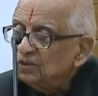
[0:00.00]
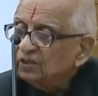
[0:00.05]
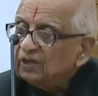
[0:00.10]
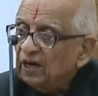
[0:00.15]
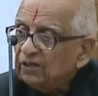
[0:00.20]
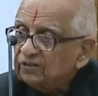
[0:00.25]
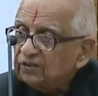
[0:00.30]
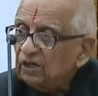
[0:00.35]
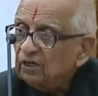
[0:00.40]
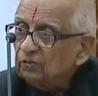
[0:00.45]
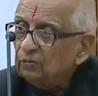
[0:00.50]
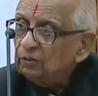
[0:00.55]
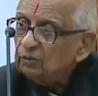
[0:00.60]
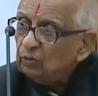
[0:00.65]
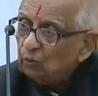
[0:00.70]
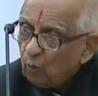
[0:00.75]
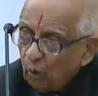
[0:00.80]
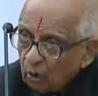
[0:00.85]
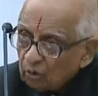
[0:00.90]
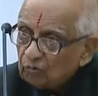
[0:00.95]
The, content,
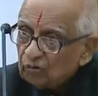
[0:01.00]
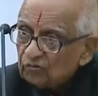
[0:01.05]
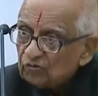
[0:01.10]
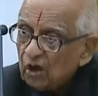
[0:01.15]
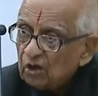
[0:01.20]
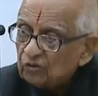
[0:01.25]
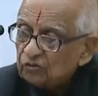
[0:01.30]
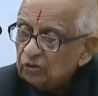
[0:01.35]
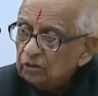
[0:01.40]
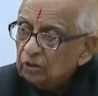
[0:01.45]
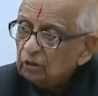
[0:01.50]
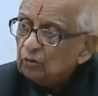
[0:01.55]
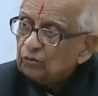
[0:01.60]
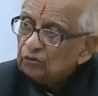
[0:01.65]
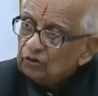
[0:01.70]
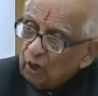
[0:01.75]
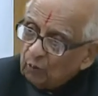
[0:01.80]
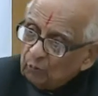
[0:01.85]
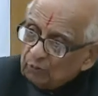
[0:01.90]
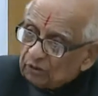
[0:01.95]
the court was asking the
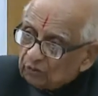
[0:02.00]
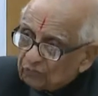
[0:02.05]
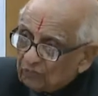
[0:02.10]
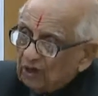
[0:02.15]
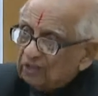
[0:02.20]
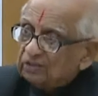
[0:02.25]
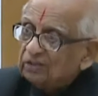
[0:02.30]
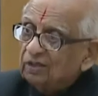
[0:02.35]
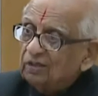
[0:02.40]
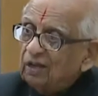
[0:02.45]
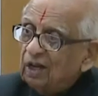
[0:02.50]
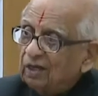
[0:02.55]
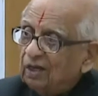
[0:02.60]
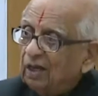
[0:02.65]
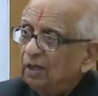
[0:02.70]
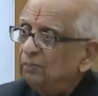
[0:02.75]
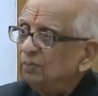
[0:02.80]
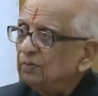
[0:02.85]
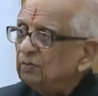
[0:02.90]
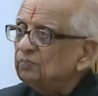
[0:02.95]
question, how is the father-in-law
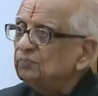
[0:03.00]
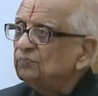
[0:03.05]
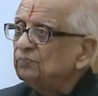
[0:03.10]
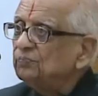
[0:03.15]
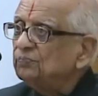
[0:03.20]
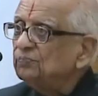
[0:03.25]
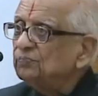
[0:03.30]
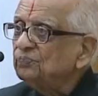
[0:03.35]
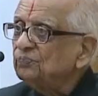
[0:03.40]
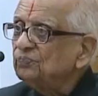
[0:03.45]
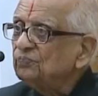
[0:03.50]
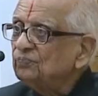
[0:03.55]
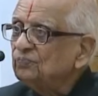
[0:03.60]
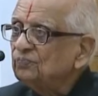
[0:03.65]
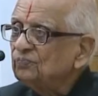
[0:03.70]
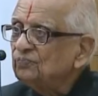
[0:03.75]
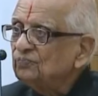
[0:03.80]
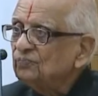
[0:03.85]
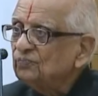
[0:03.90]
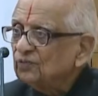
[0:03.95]
alive?
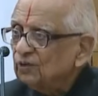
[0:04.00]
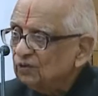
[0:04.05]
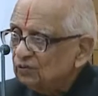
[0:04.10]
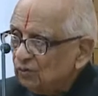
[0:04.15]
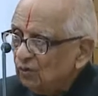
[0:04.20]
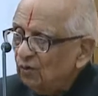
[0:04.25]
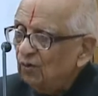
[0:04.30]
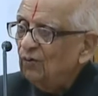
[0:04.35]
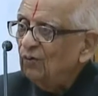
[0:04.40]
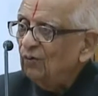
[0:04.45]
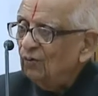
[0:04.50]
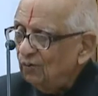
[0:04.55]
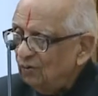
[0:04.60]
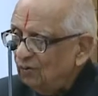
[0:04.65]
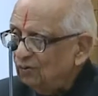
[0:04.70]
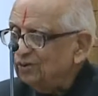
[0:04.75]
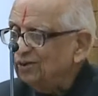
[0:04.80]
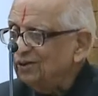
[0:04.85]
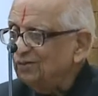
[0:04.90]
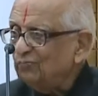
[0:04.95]

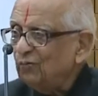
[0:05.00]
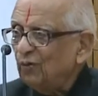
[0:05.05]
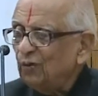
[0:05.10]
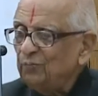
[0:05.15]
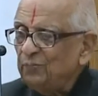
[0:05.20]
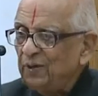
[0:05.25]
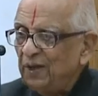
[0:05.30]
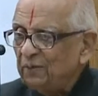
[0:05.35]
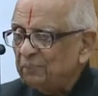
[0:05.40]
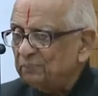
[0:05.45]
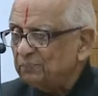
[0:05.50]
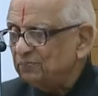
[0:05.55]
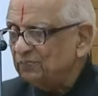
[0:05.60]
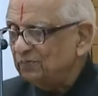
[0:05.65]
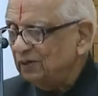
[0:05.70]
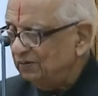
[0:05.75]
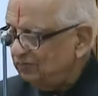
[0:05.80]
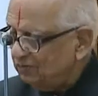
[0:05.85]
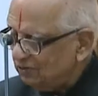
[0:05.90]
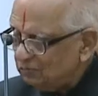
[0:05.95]
So he phoned me up.
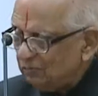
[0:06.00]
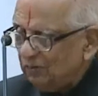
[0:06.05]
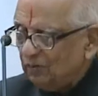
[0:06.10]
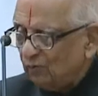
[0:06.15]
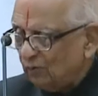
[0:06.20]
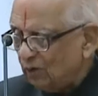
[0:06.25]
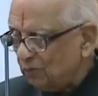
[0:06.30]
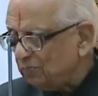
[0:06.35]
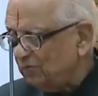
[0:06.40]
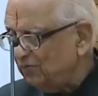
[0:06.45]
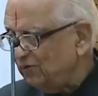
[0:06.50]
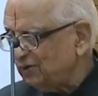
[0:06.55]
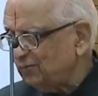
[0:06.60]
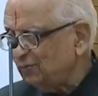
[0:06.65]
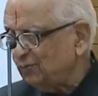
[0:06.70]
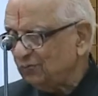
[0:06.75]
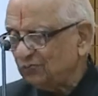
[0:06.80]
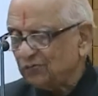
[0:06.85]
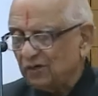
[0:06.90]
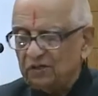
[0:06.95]
I guess are one of my very
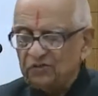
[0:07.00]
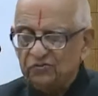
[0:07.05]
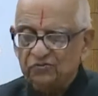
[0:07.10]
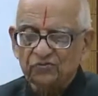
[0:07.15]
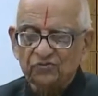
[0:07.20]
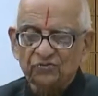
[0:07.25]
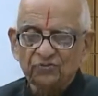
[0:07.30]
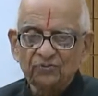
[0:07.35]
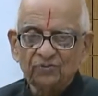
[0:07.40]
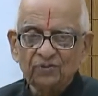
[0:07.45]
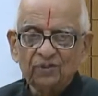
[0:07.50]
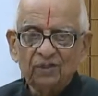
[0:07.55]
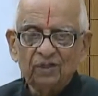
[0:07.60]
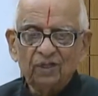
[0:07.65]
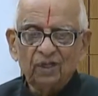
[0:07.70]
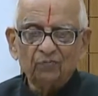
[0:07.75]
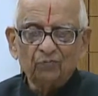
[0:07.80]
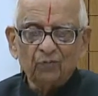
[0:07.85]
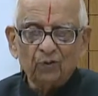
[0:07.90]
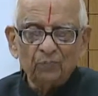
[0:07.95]
good friends.
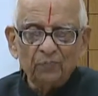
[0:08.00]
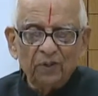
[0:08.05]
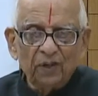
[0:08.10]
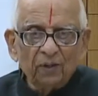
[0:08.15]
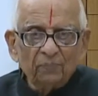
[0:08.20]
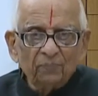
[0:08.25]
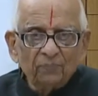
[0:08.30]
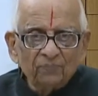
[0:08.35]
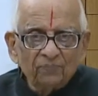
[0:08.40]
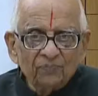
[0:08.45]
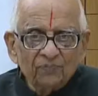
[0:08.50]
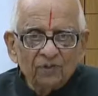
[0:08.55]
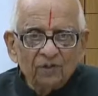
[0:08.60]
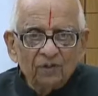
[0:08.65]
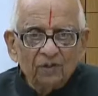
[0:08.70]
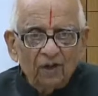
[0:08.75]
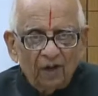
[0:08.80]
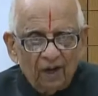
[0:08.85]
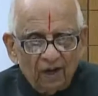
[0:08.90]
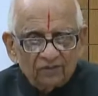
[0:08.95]
He phoned me up.
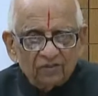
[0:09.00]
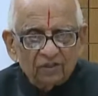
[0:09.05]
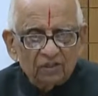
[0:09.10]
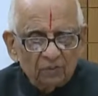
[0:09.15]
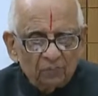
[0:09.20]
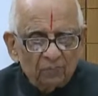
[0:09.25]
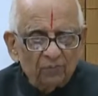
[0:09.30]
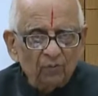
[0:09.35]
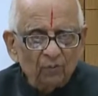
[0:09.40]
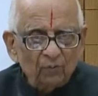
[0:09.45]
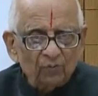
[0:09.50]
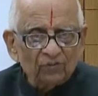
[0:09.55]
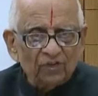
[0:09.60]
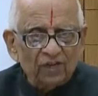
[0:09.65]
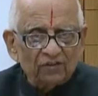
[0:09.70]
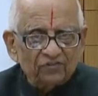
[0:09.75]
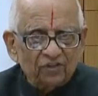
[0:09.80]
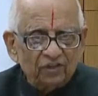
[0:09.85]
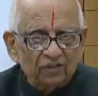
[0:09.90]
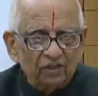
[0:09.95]
I said, the
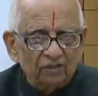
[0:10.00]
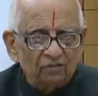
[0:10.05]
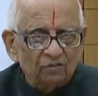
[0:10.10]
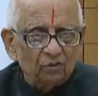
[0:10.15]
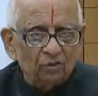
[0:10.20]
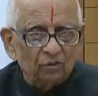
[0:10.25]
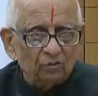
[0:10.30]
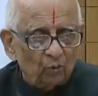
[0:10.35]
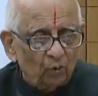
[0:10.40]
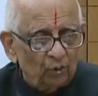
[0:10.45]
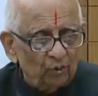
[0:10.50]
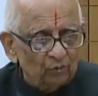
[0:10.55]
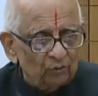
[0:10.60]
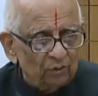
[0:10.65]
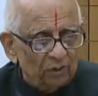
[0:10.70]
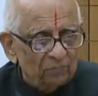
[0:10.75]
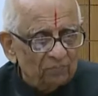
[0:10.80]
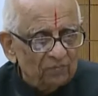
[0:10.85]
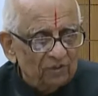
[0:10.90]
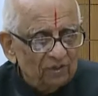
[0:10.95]
previous I said it, show it
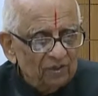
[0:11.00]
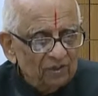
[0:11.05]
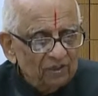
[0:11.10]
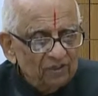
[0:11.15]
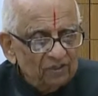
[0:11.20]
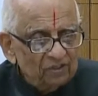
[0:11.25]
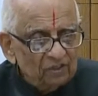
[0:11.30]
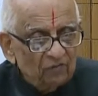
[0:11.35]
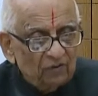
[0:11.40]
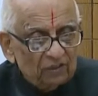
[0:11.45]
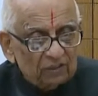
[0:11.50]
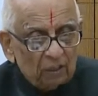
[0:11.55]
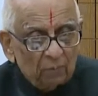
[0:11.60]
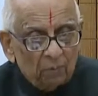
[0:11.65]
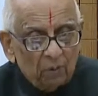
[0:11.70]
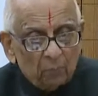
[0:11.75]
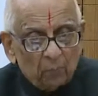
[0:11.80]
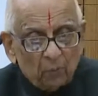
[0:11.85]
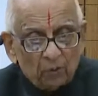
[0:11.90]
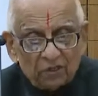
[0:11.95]
to them. He's the
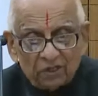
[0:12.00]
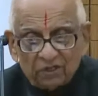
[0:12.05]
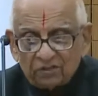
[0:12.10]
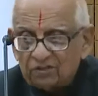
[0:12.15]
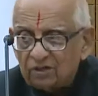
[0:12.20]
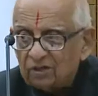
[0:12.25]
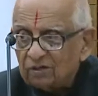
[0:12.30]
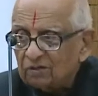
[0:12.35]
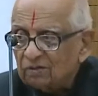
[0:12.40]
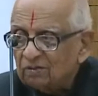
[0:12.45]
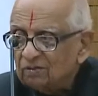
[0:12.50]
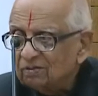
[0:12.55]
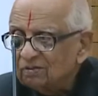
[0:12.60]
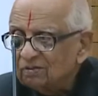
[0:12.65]
venerable protector.